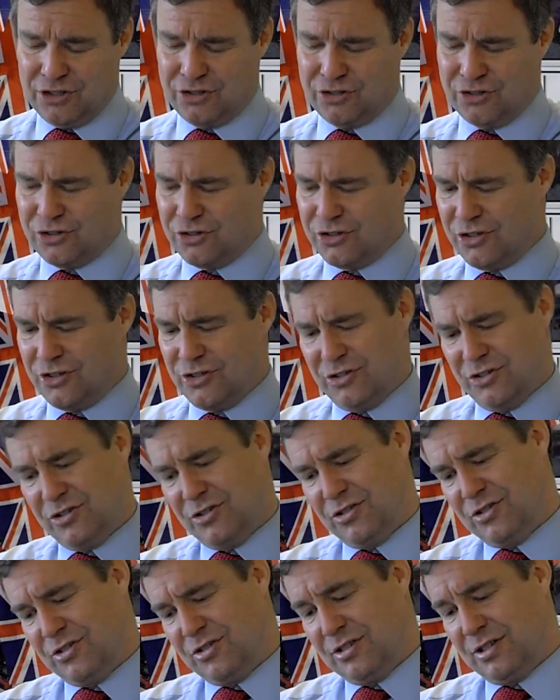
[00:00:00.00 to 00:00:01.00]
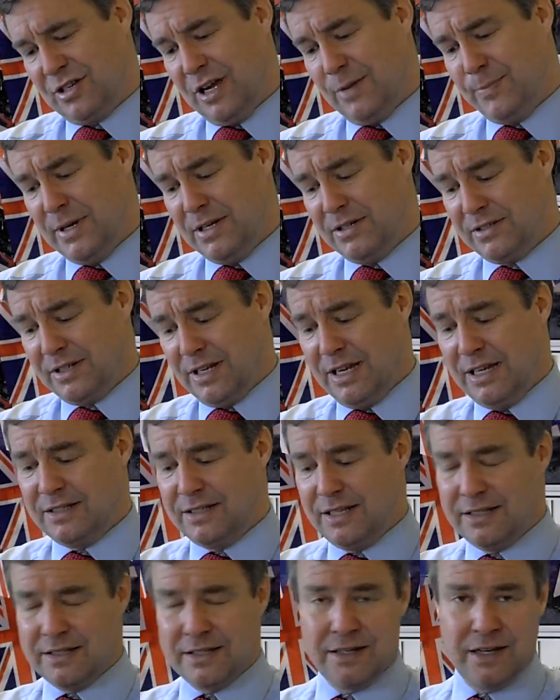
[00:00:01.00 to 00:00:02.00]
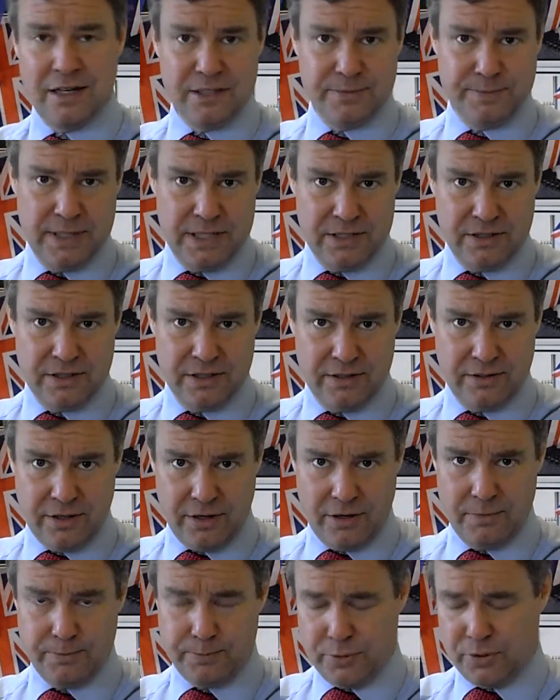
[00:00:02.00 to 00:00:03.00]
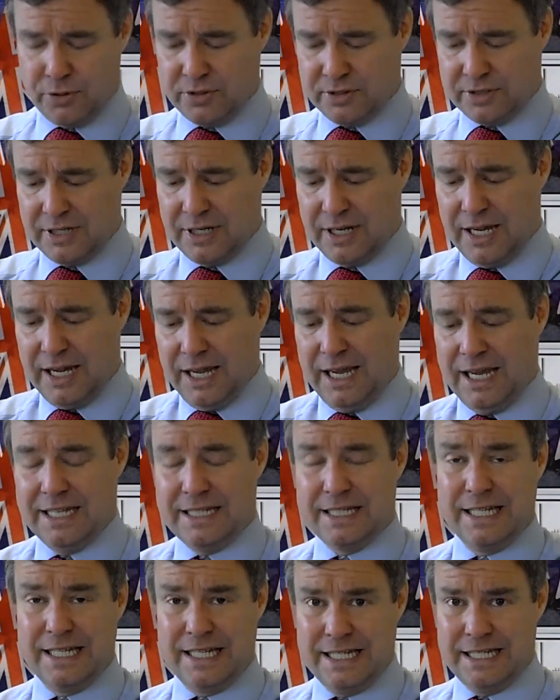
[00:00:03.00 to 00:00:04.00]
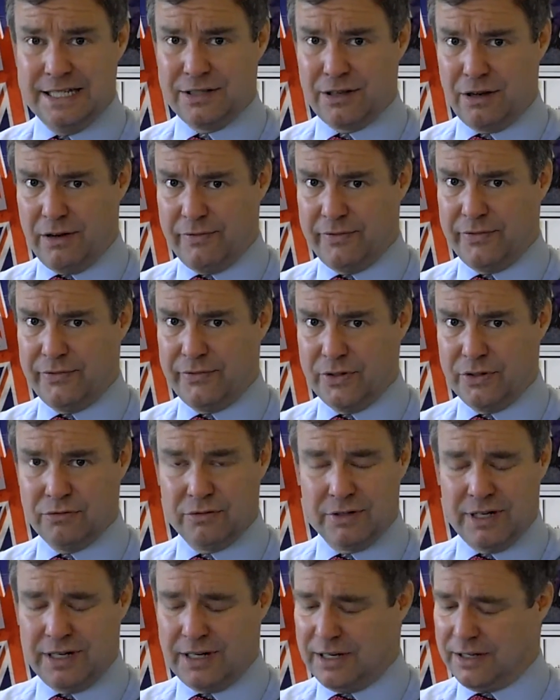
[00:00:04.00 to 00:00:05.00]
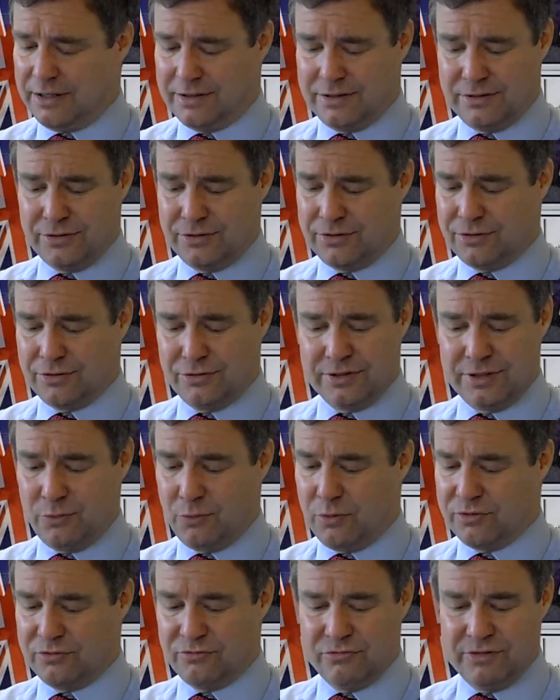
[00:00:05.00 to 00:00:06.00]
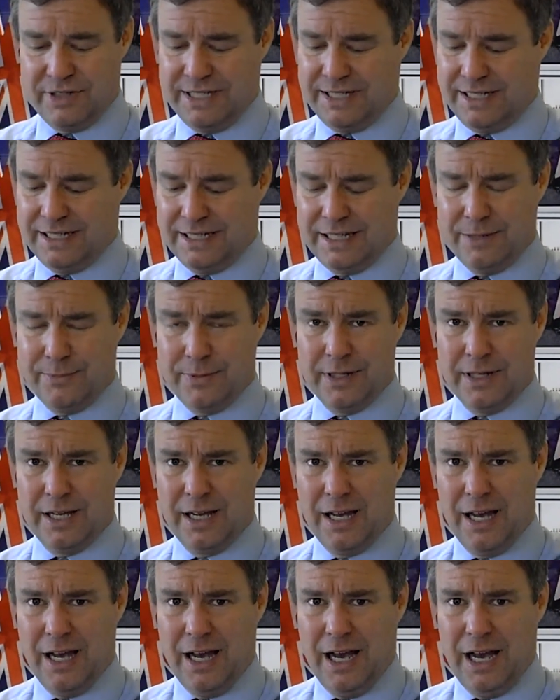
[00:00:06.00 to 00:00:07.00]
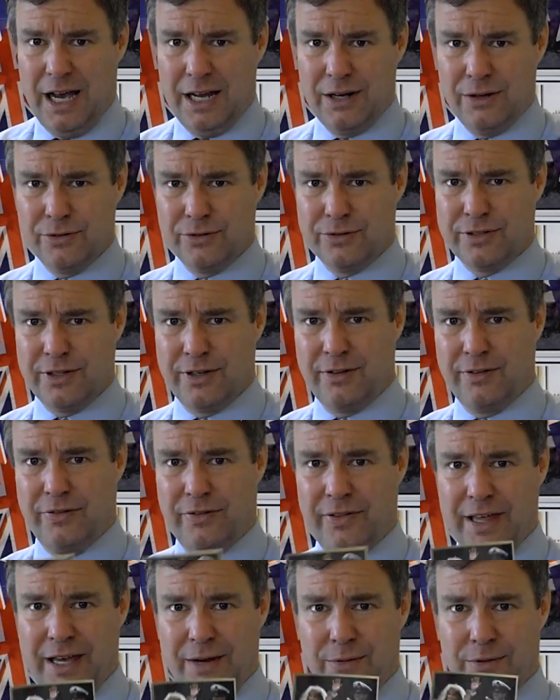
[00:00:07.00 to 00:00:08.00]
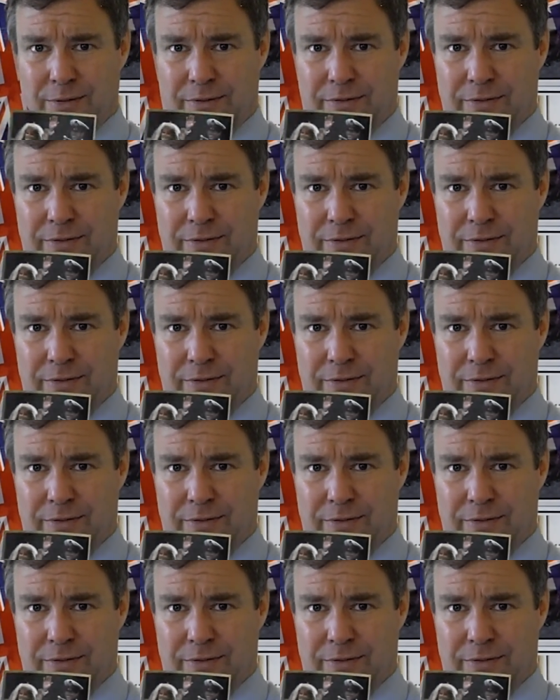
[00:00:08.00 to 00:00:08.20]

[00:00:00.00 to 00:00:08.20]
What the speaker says: such a picture. It is a nice picture though, but it is of a funeral, and I just thought it wasn't really in keeping. And also that one, I